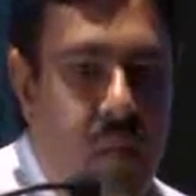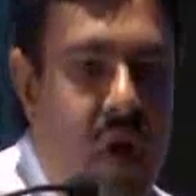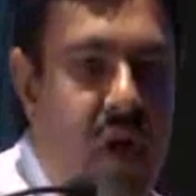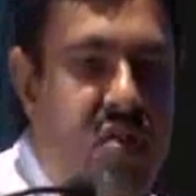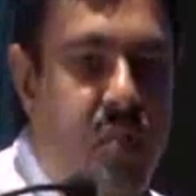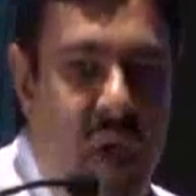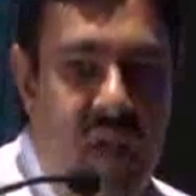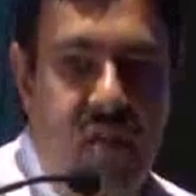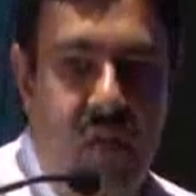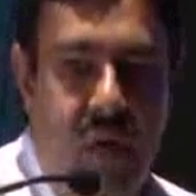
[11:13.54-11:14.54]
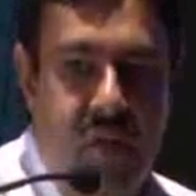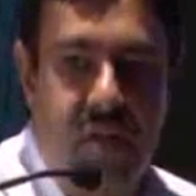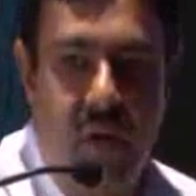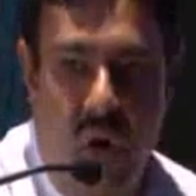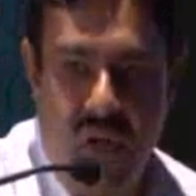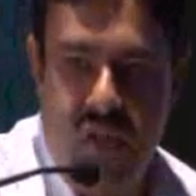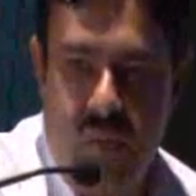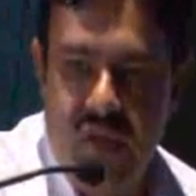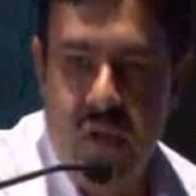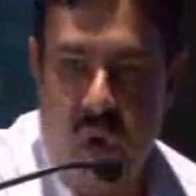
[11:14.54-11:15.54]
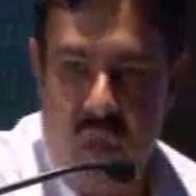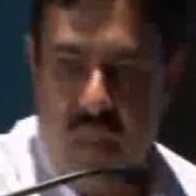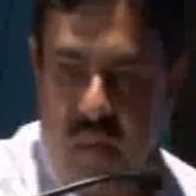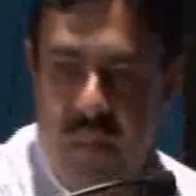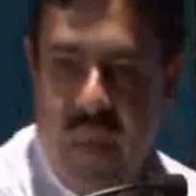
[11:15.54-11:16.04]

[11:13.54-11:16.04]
But in space, once launched means gone.